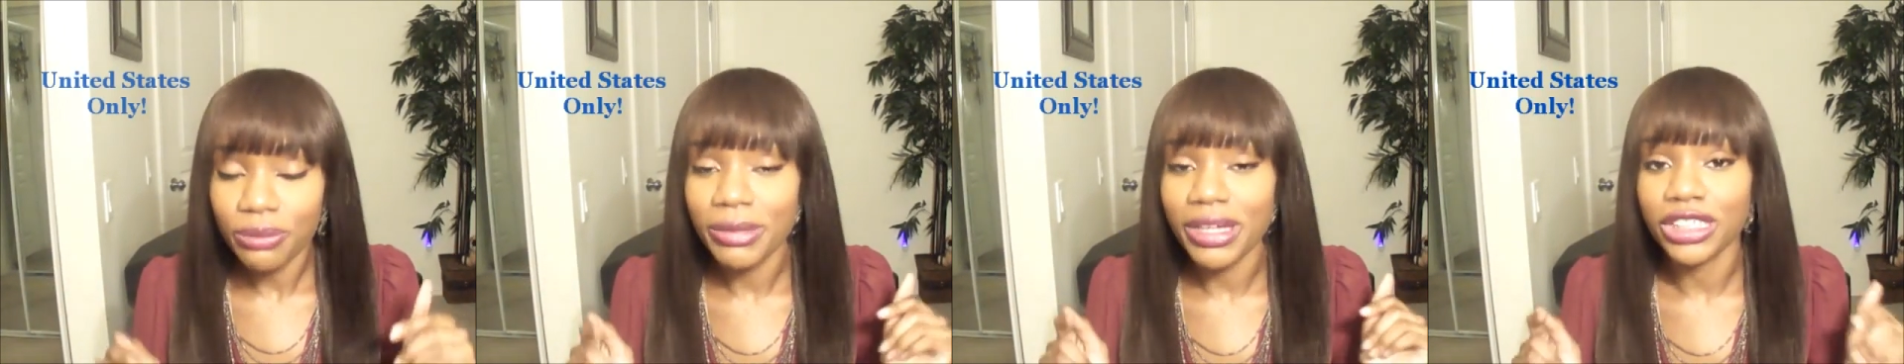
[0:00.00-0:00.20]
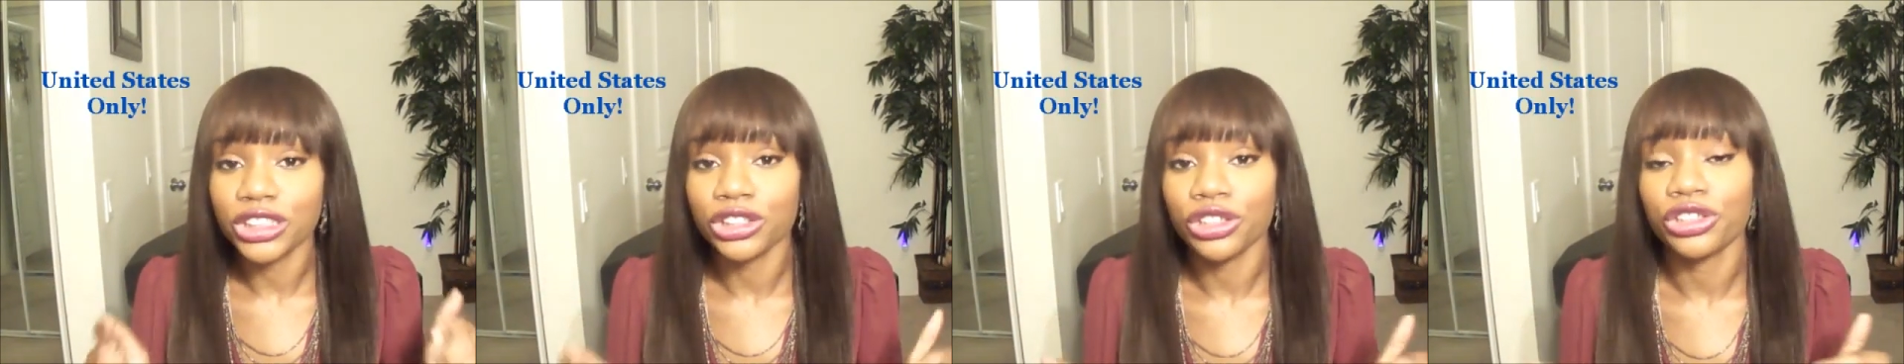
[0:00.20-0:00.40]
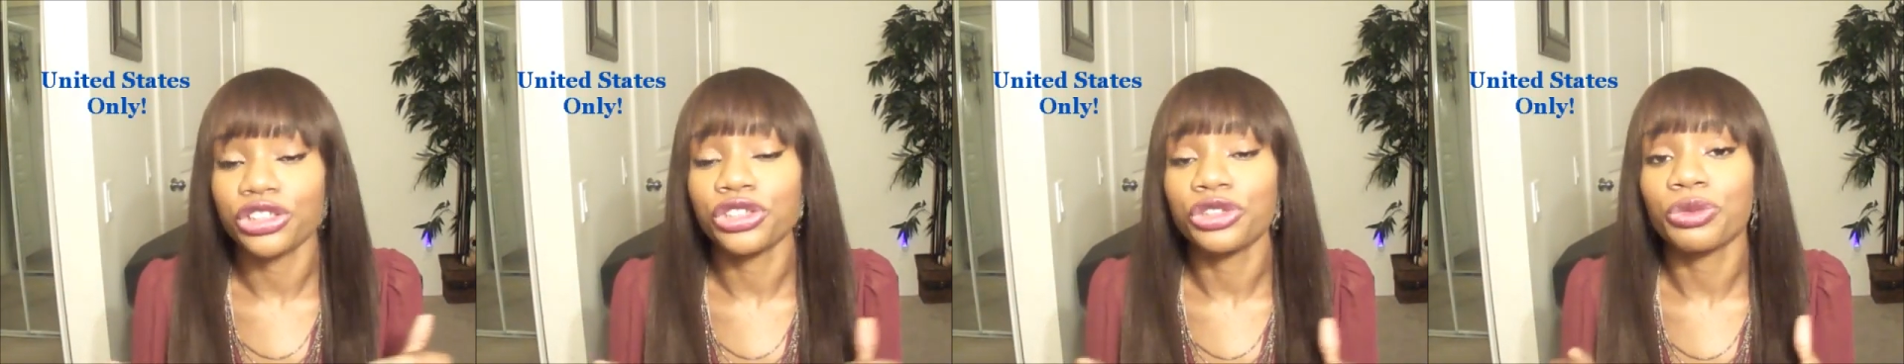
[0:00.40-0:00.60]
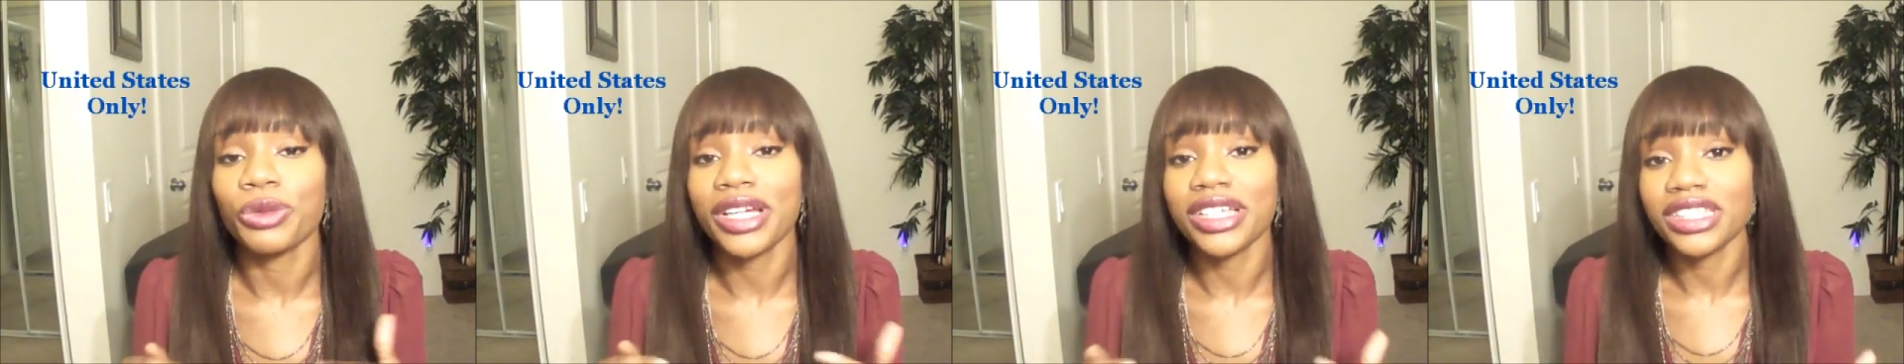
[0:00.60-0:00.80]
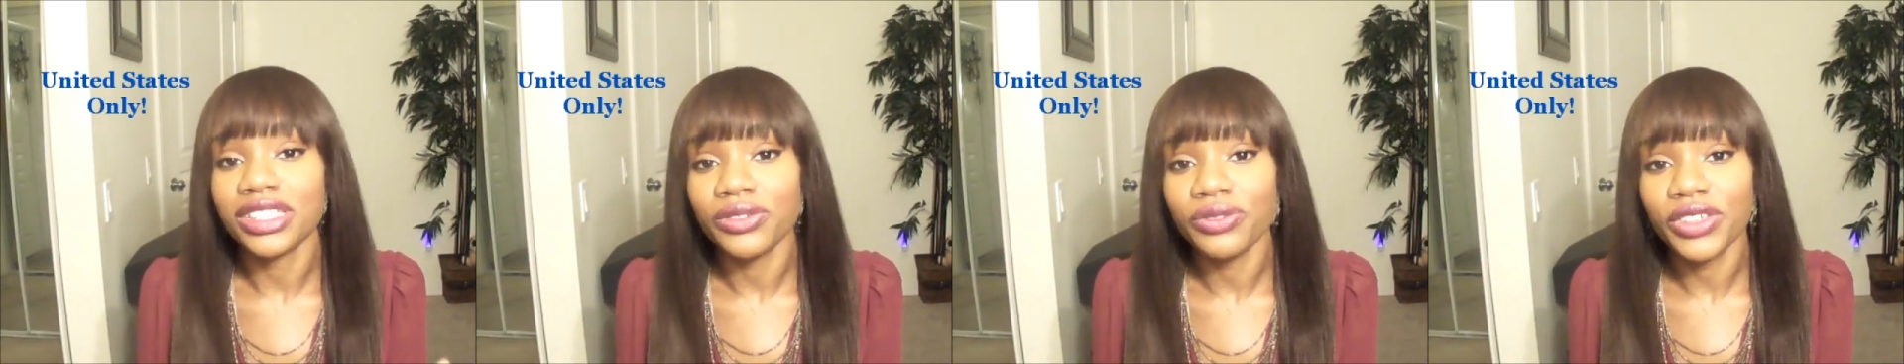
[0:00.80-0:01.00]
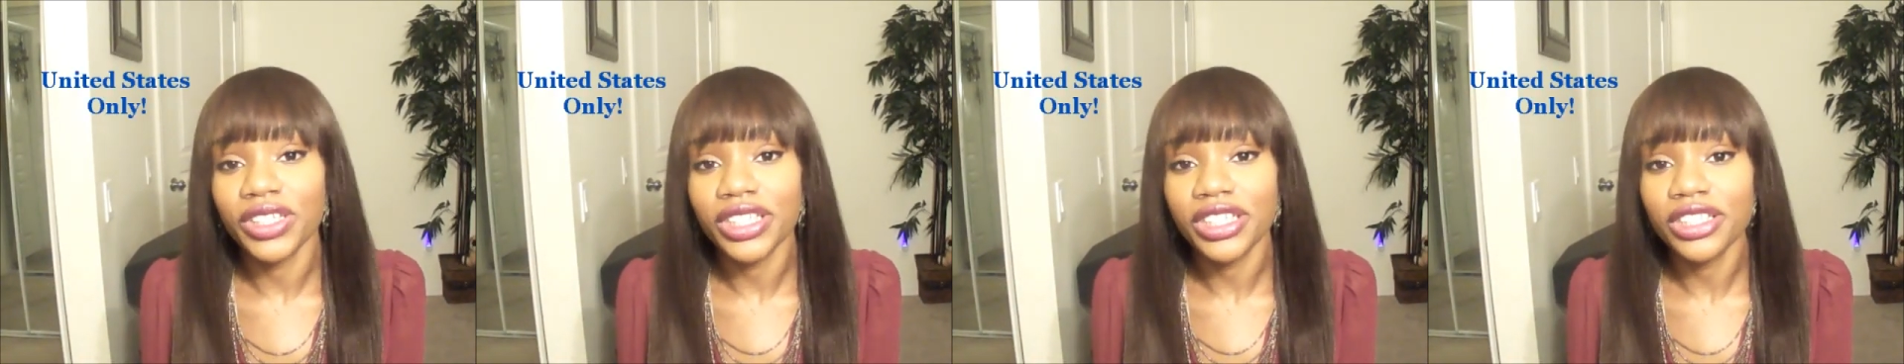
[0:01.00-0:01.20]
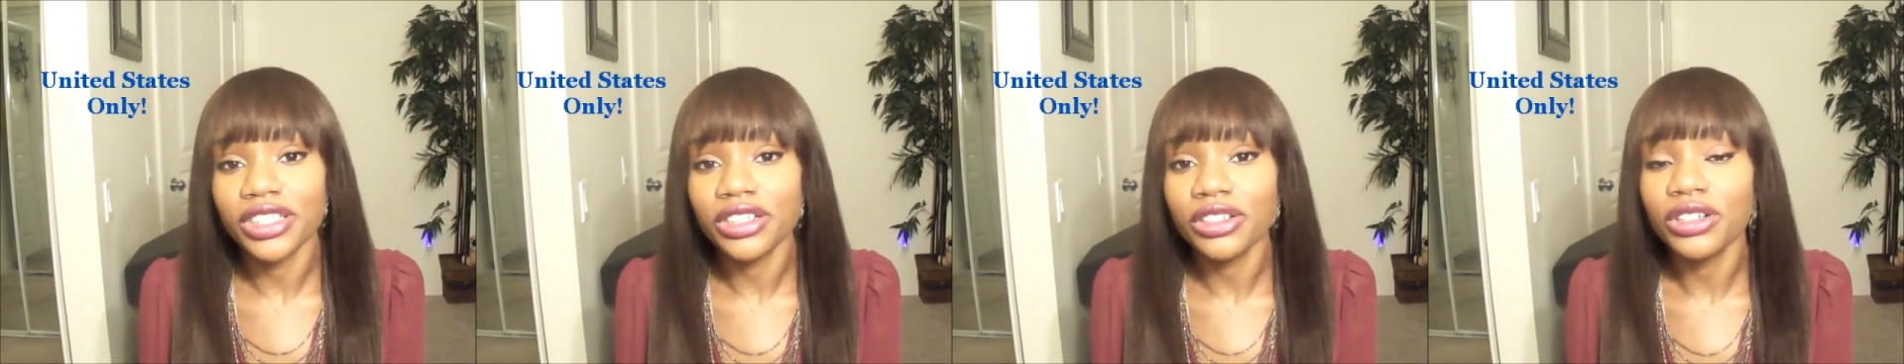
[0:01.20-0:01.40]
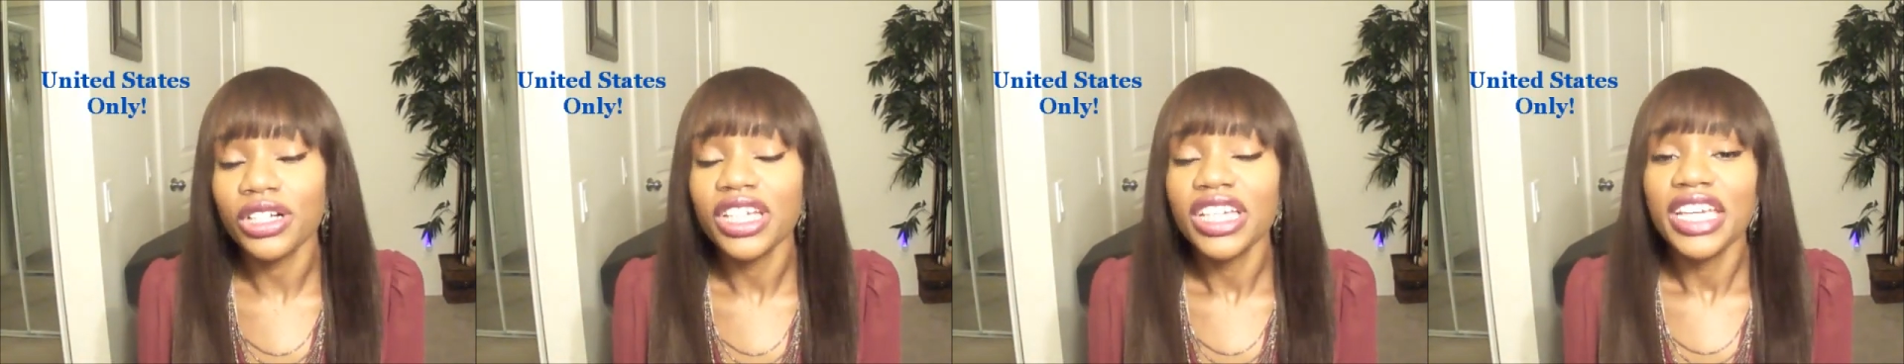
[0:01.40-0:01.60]
Make sure you rate the
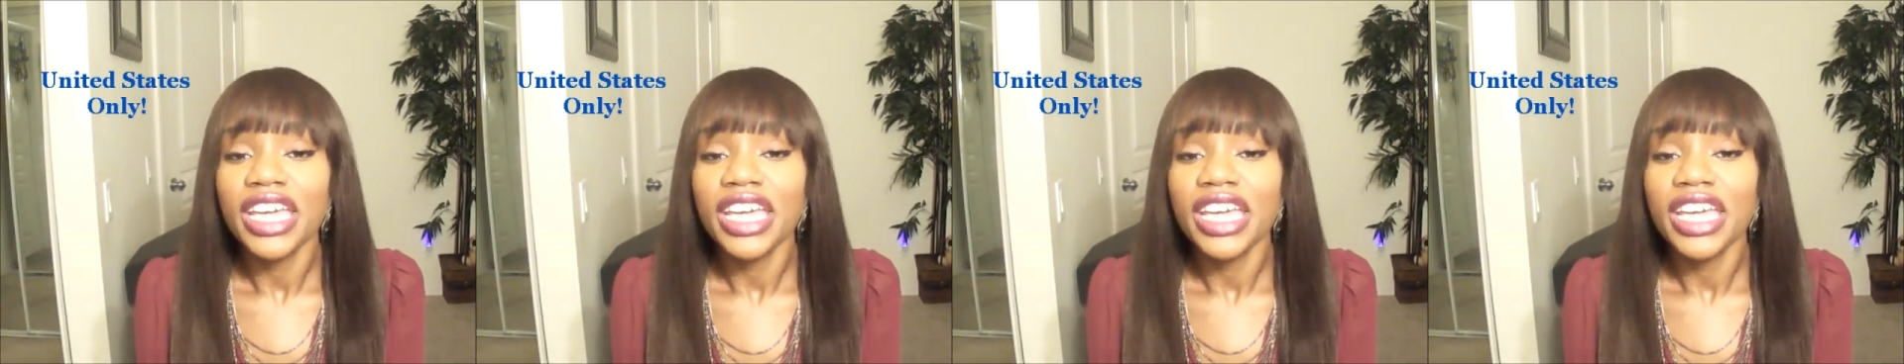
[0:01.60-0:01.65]
video.